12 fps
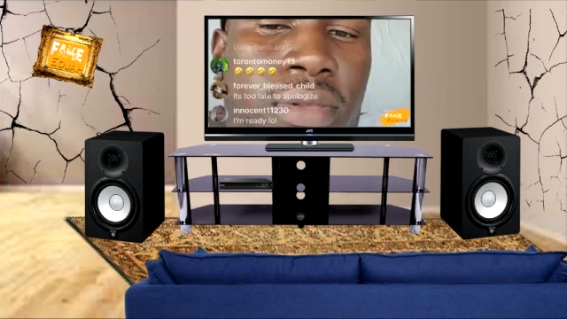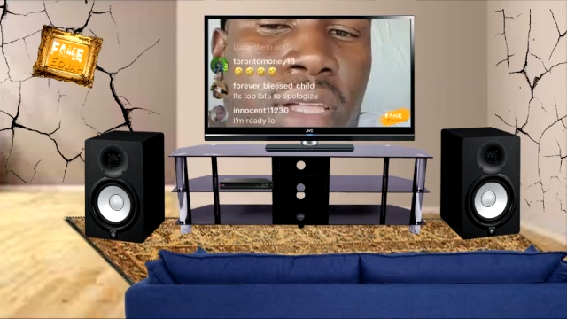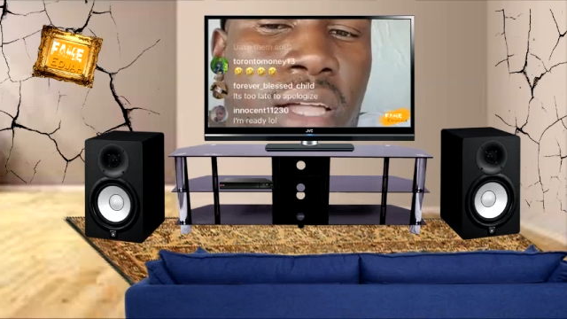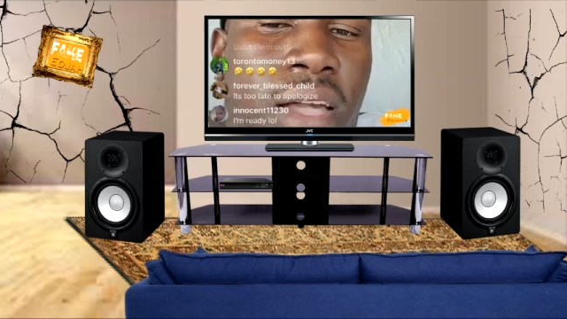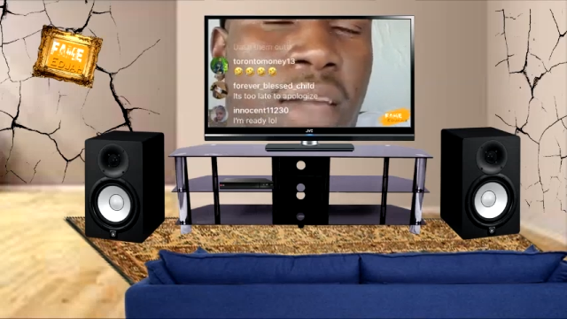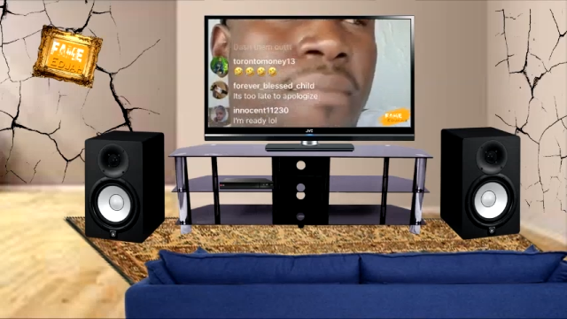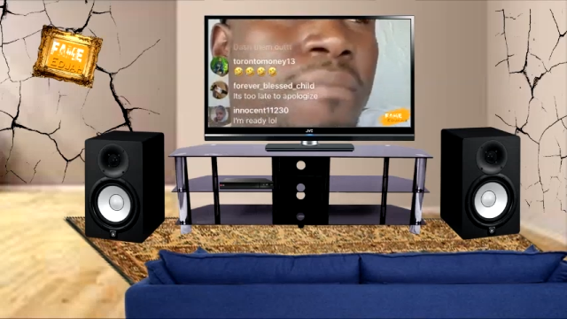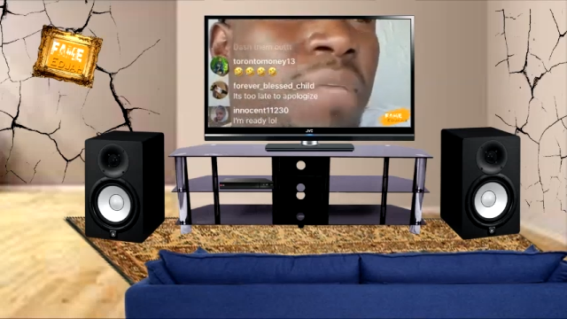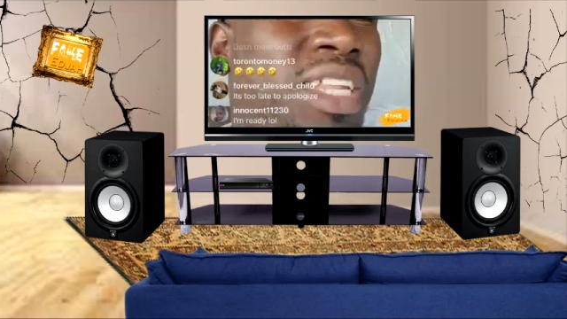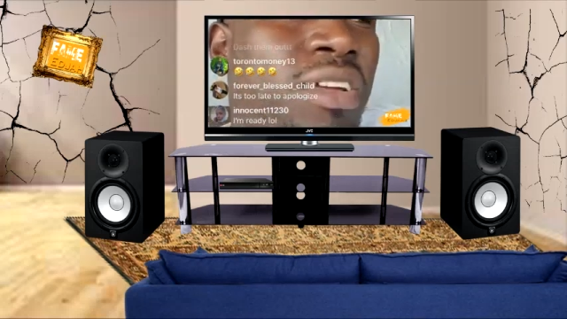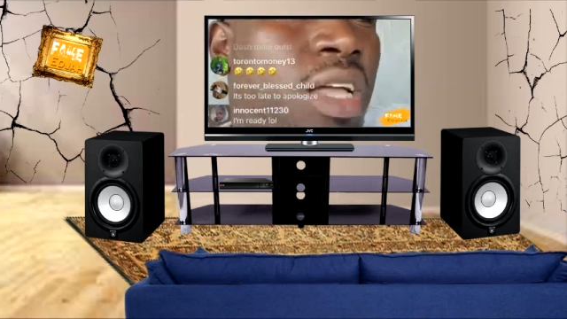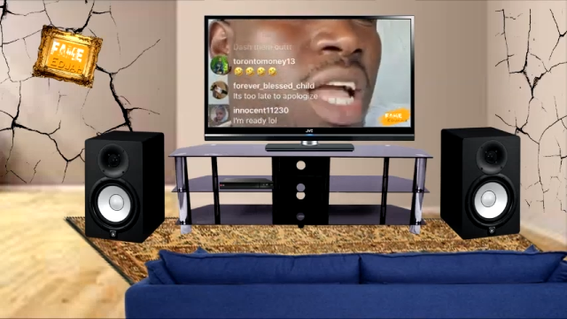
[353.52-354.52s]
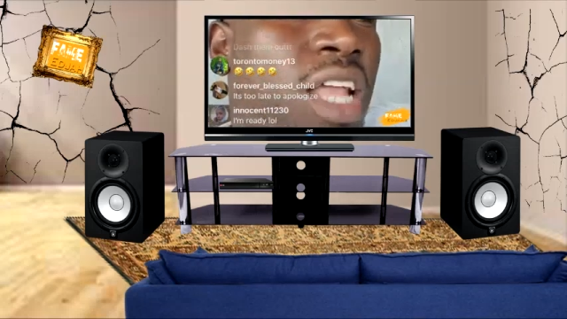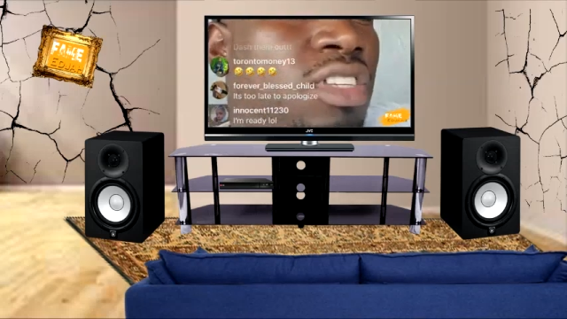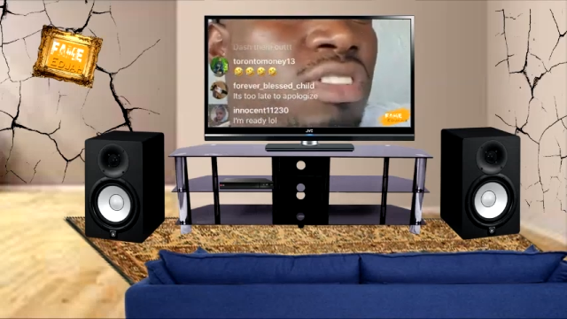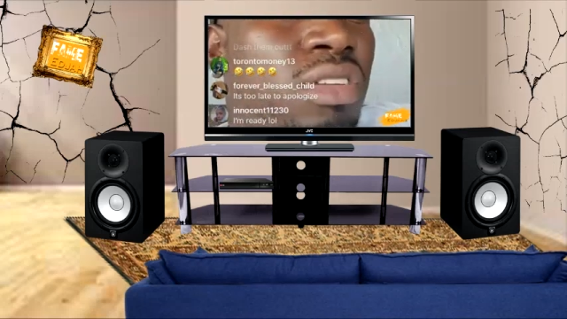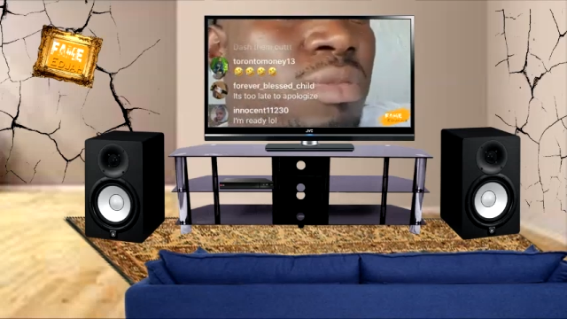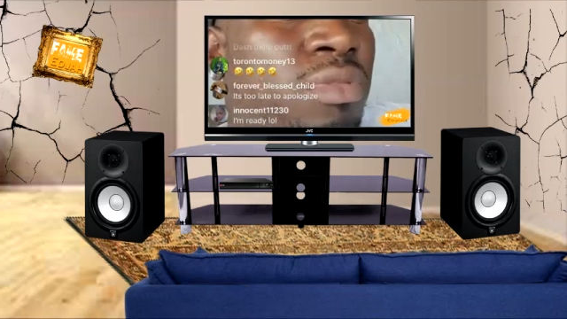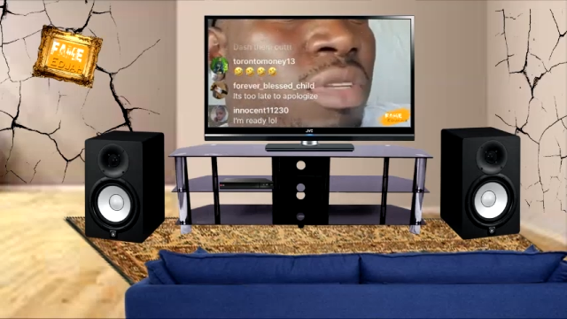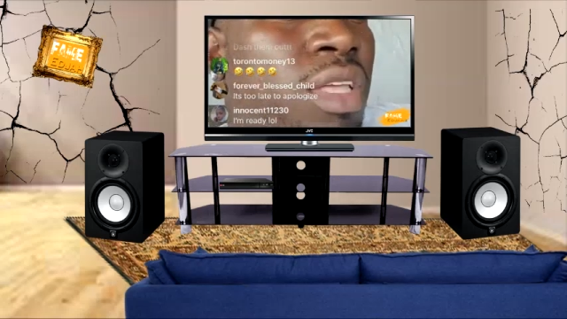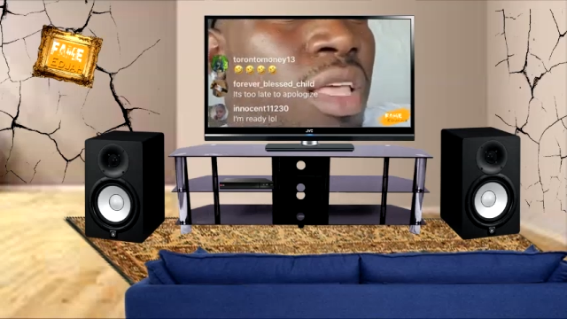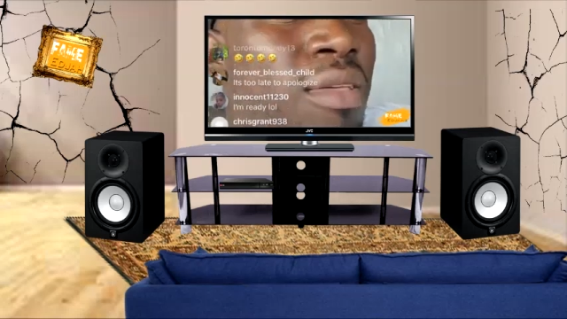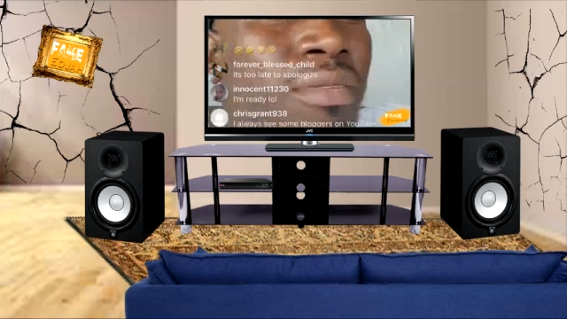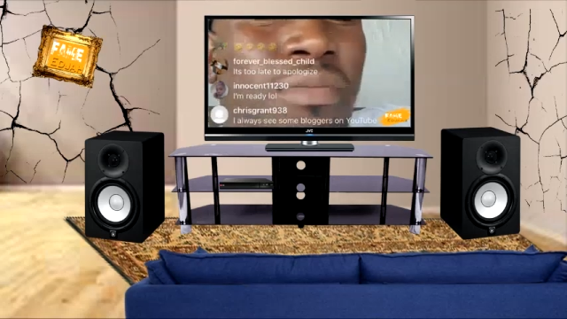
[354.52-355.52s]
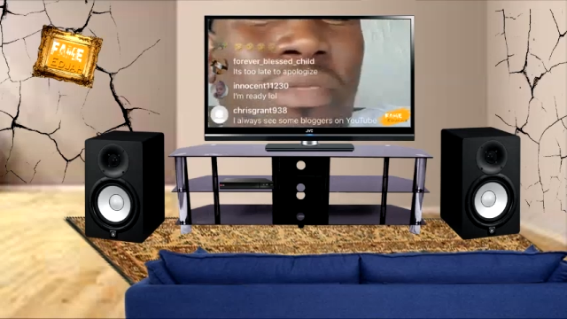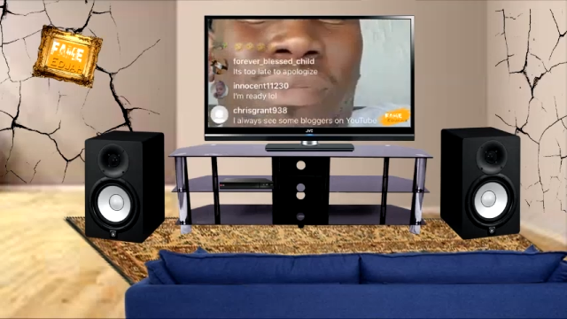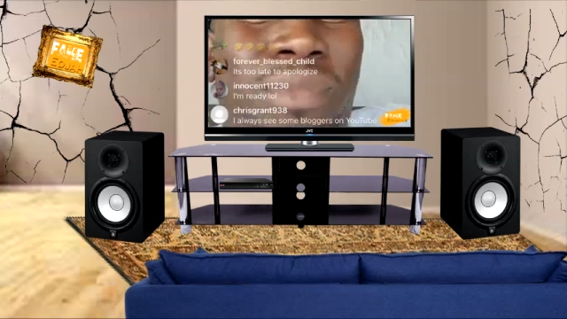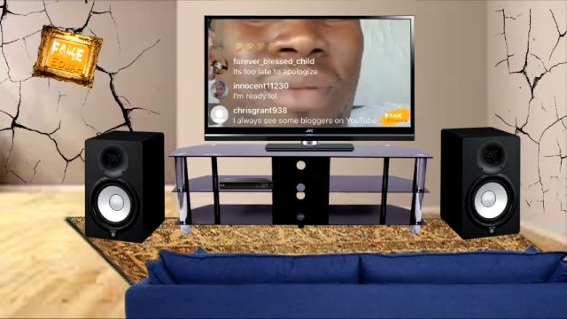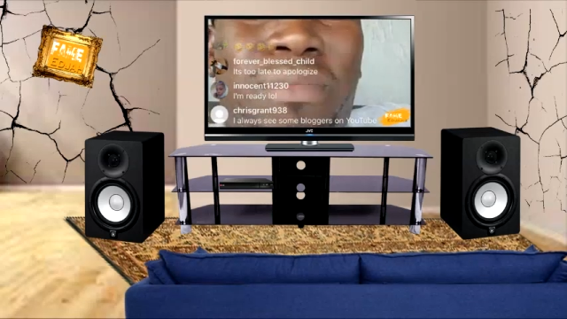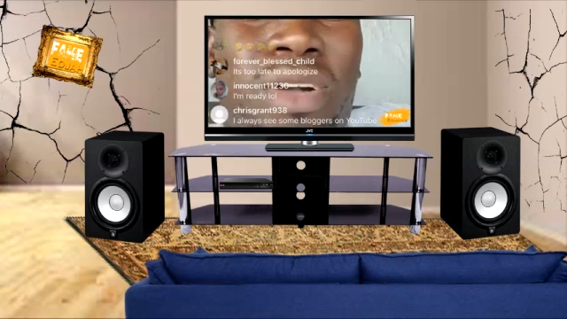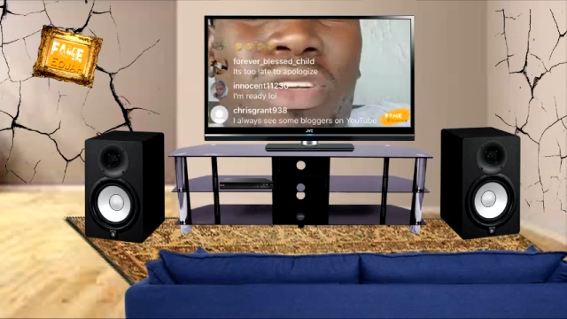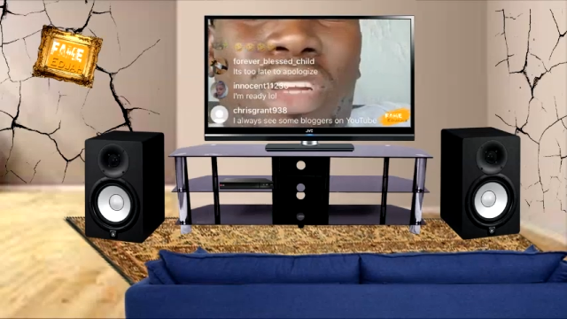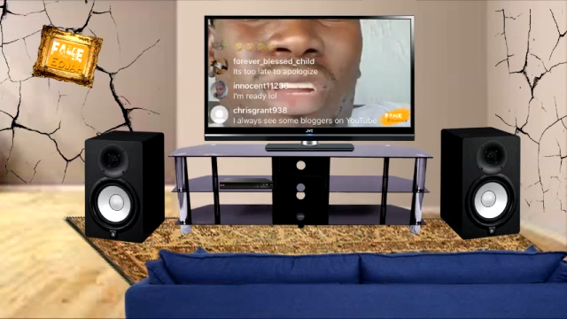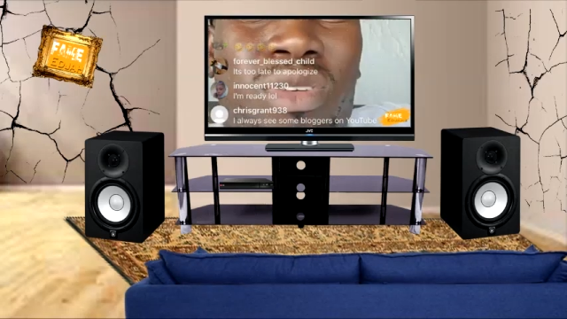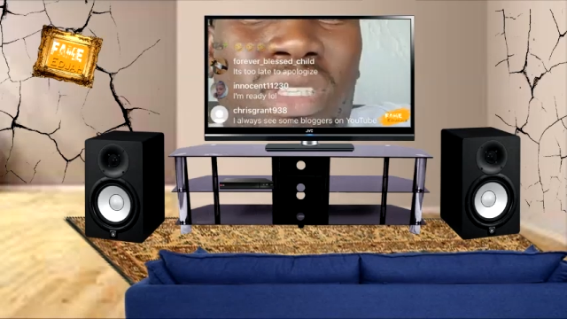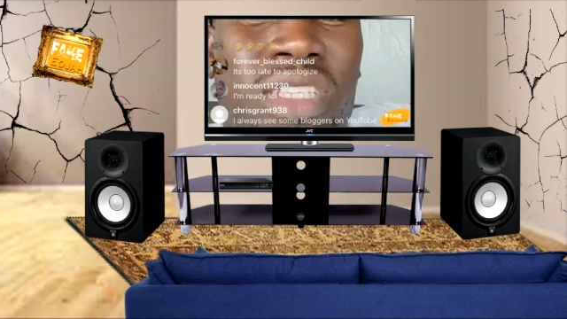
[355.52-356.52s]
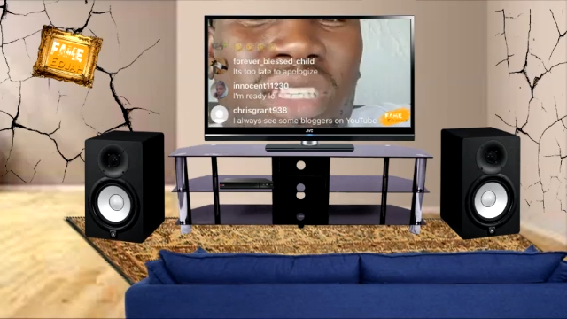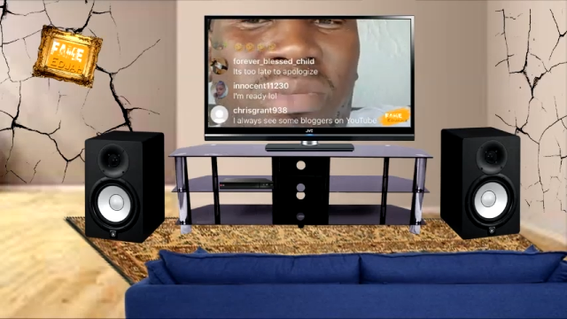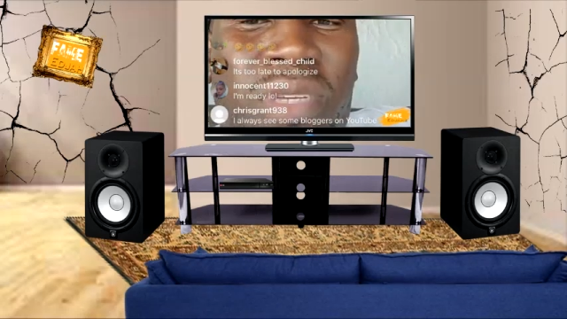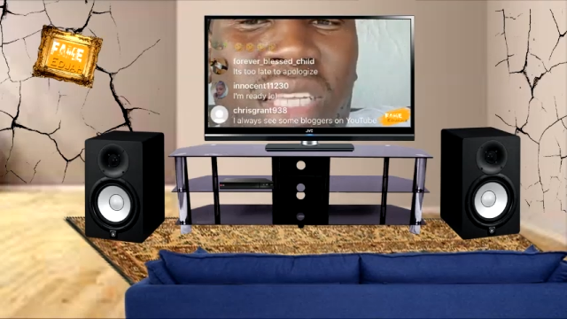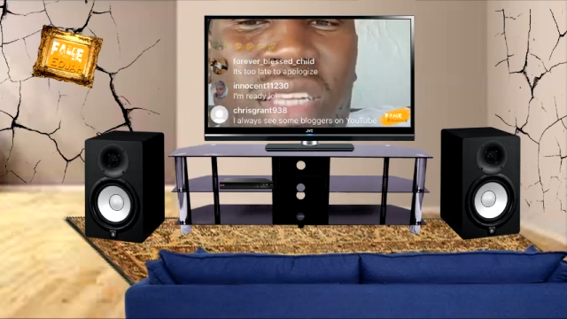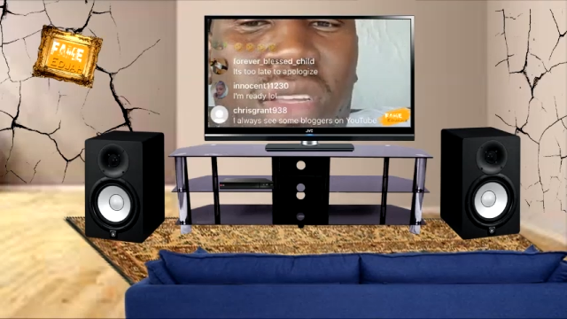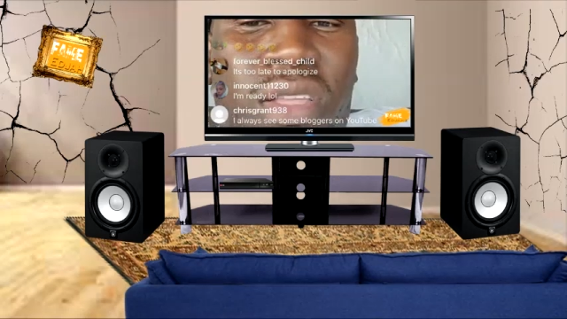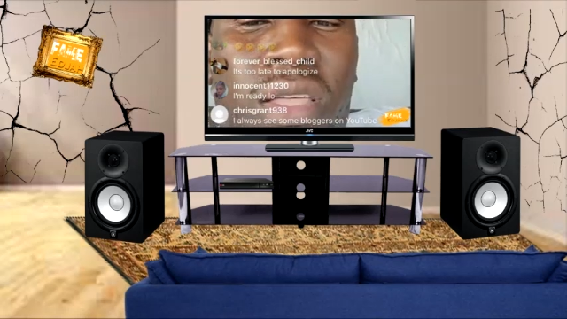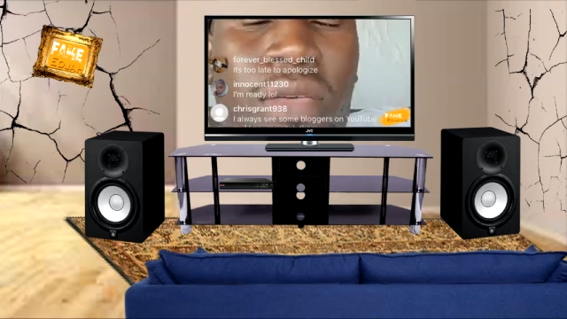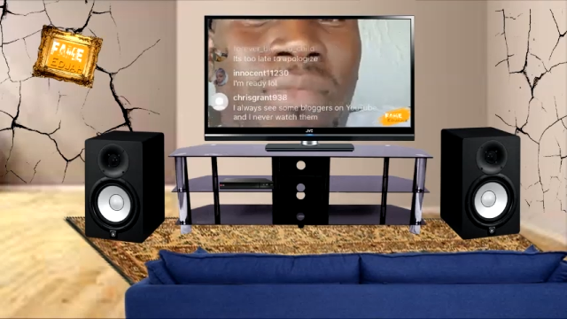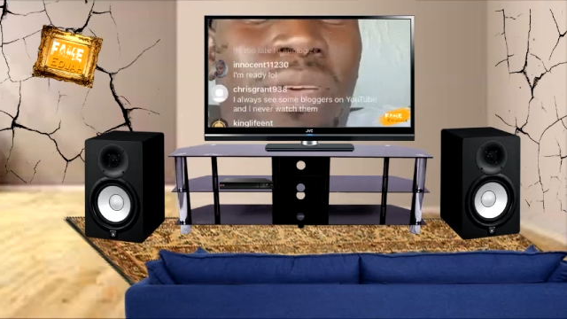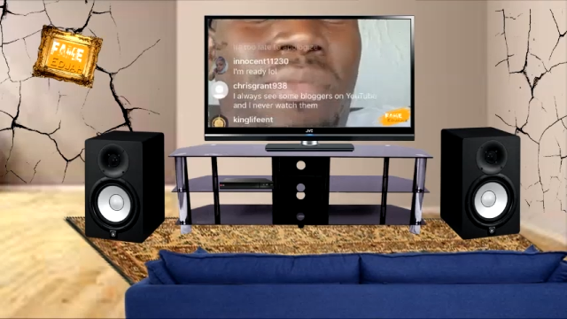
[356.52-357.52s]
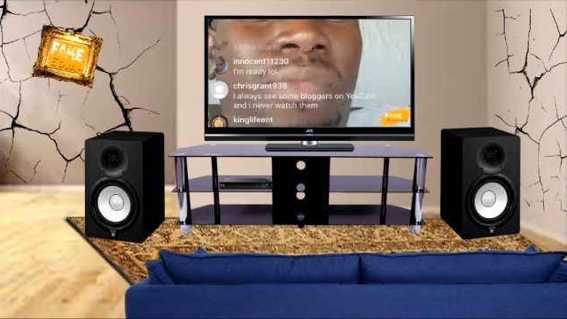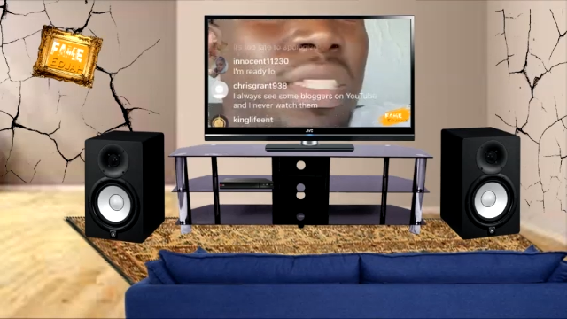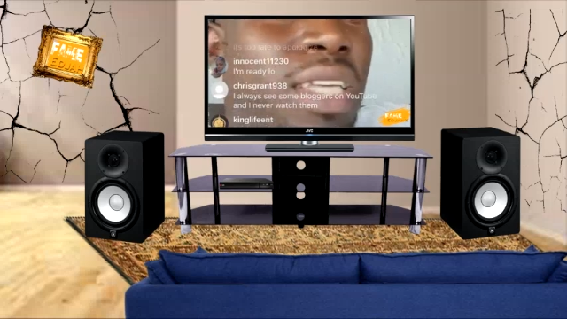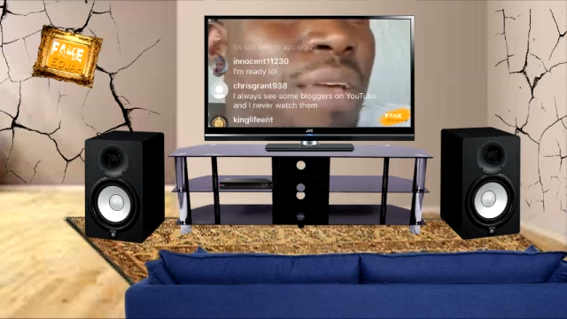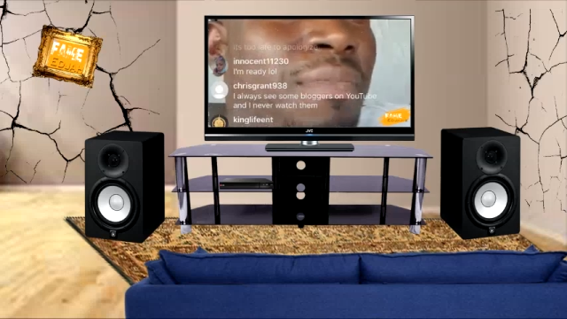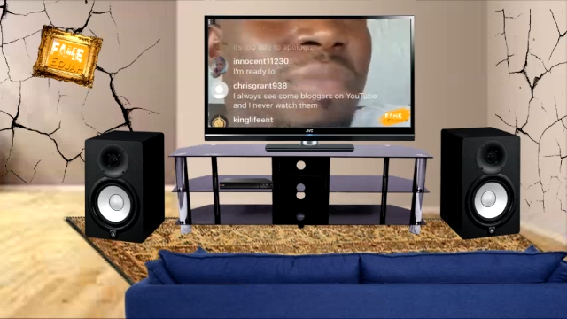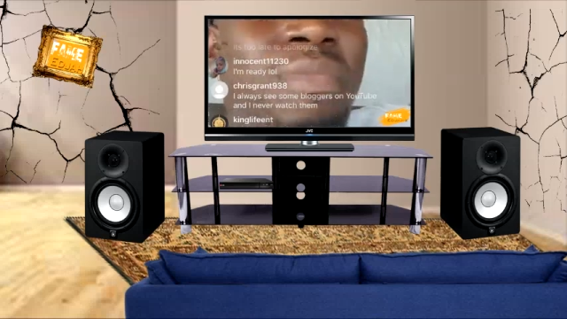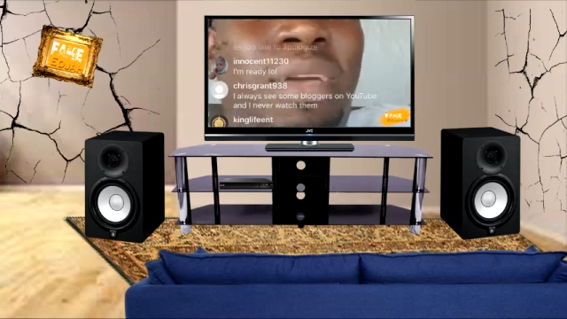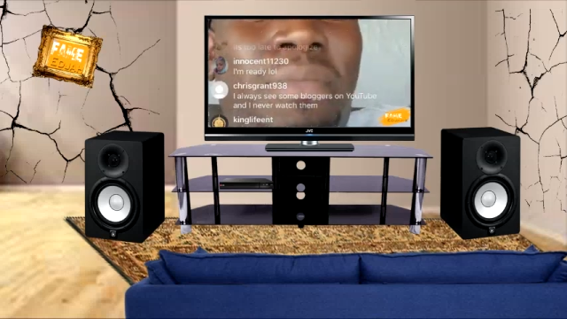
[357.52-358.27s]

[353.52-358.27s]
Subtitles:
No face is visible, so there are no lips to read.